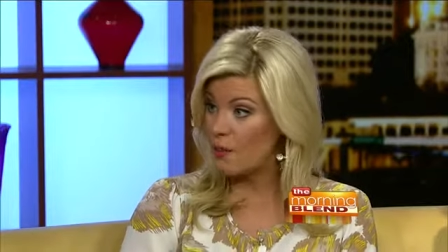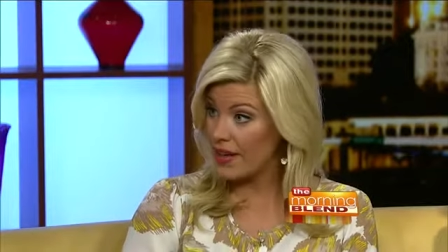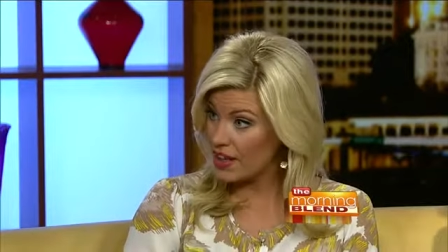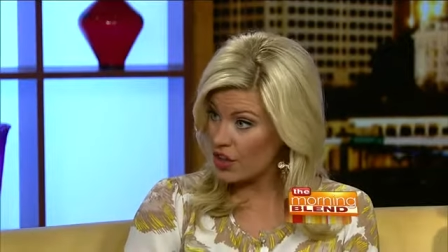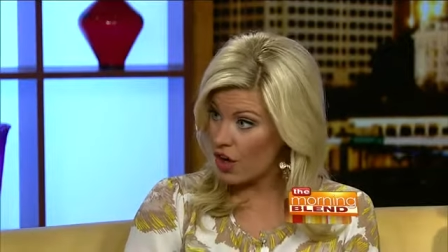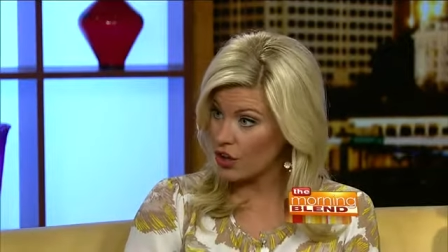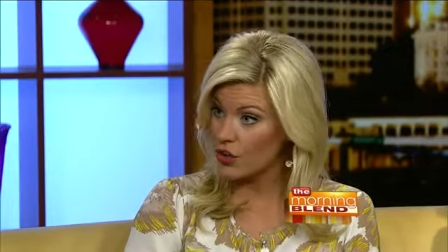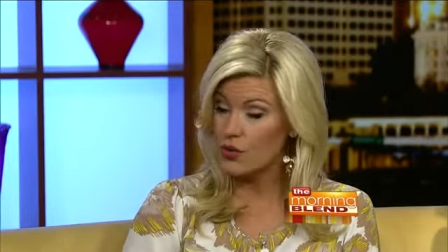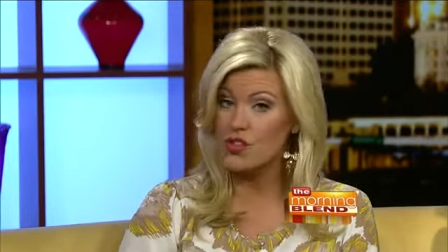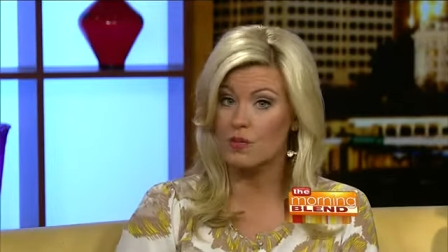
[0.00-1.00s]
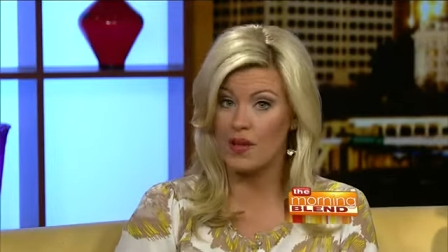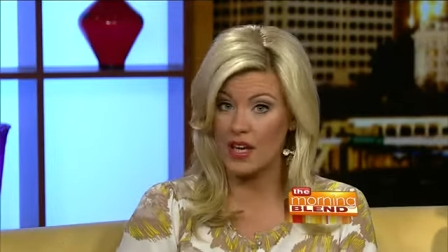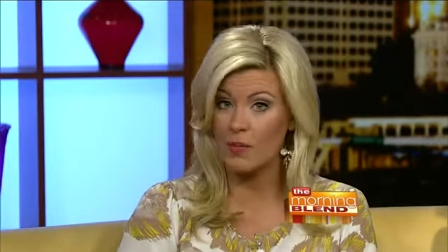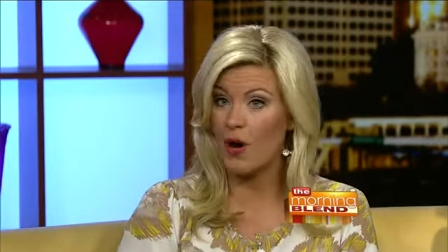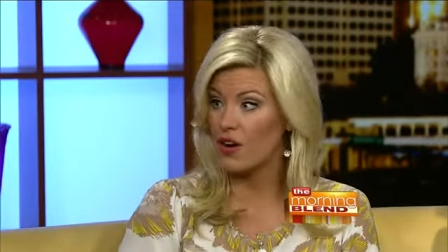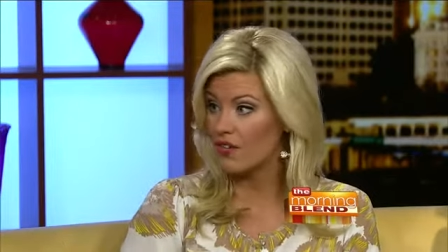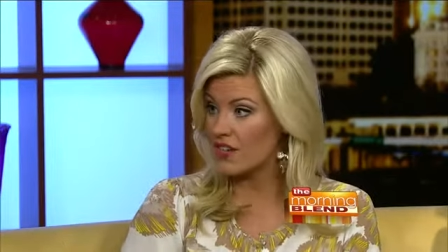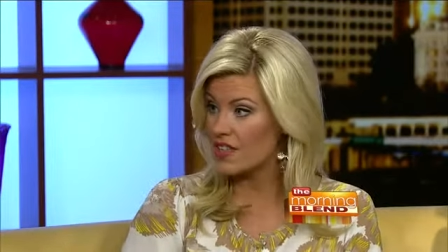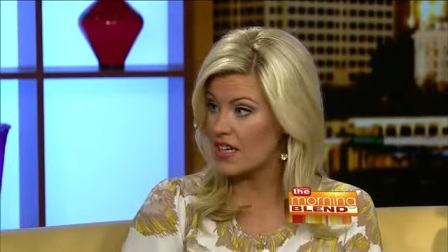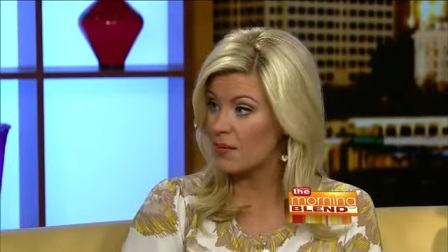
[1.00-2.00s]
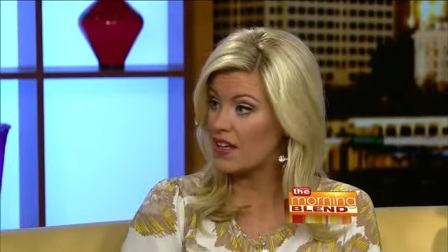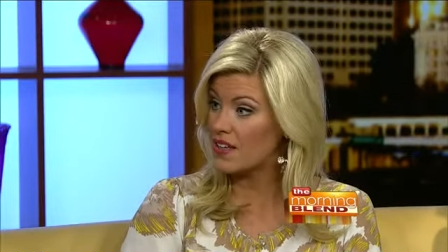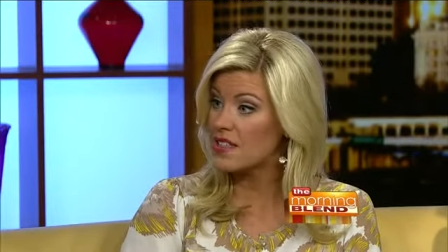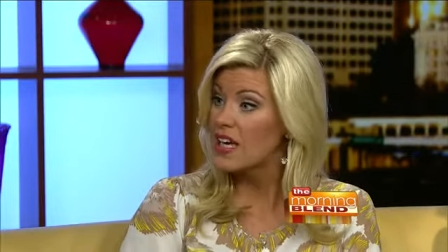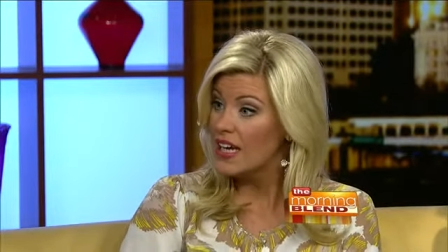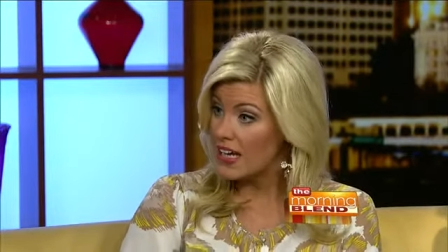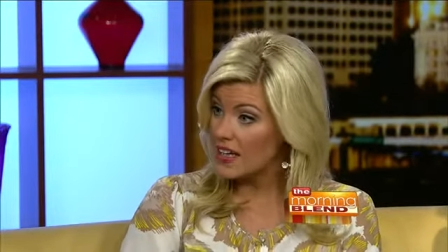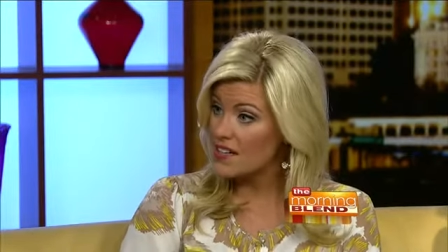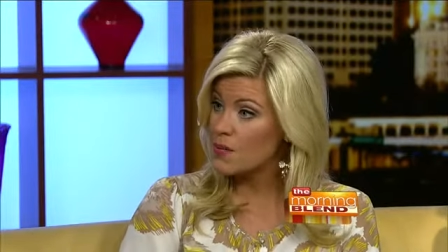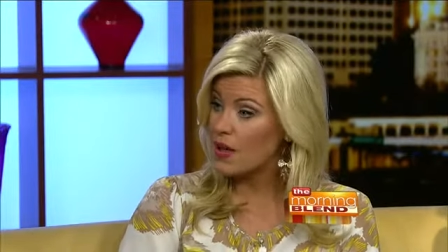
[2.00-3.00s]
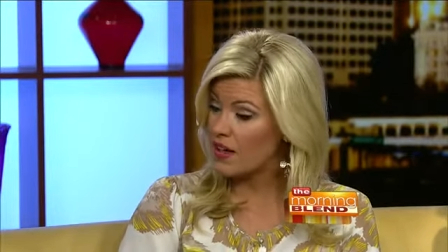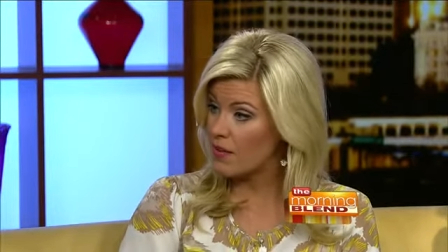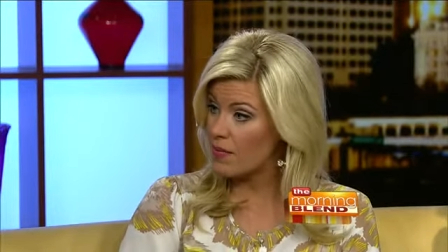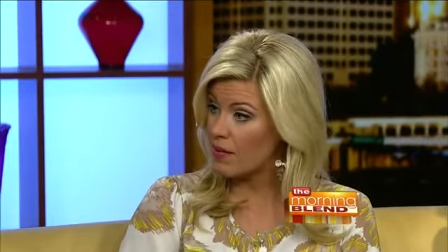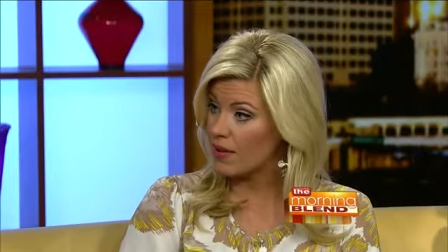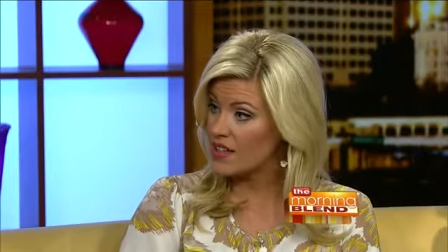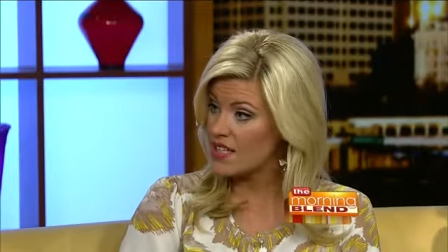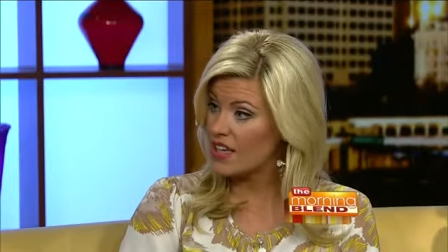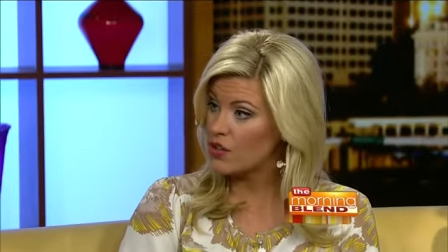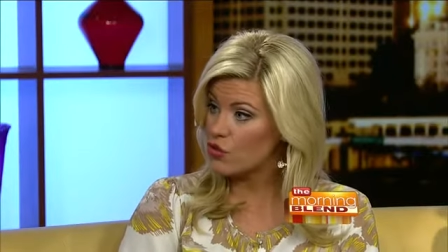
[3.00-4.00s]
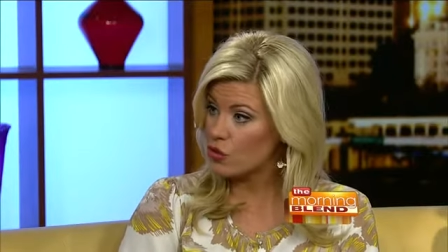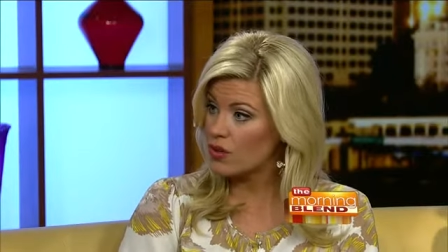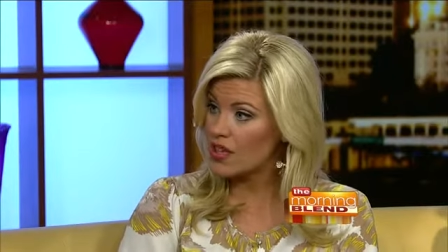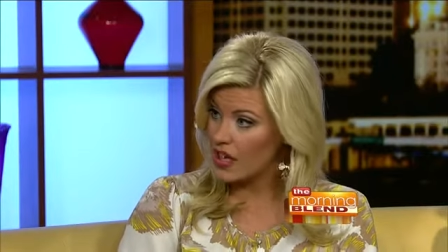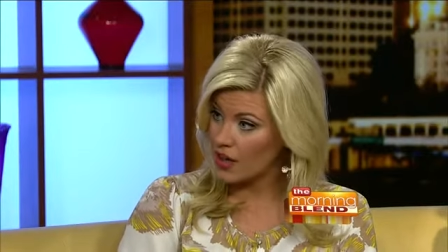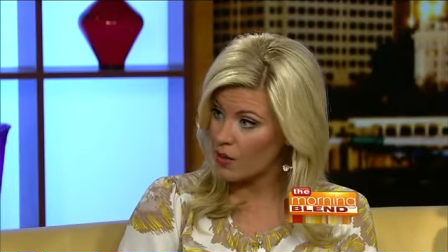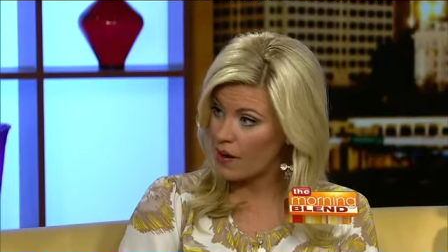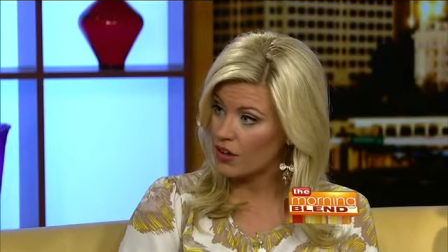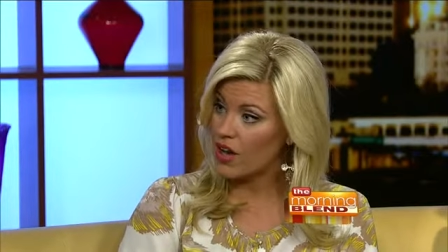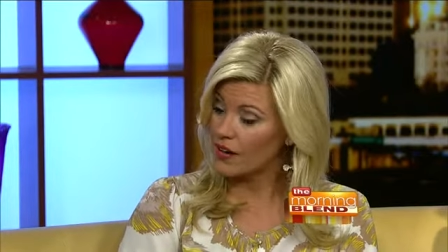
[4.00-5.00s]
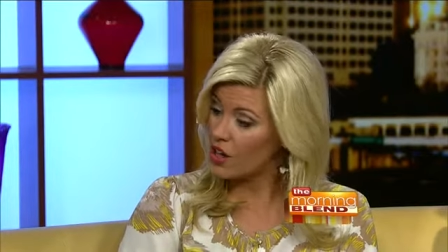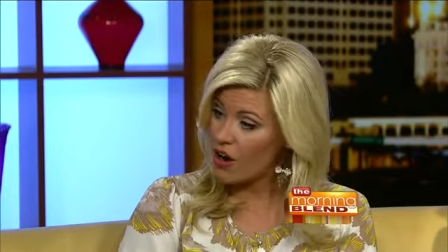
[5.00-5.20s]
committed are you to being a part of the team? Because Definitely. it is a big commitment, and you truly care about a lot of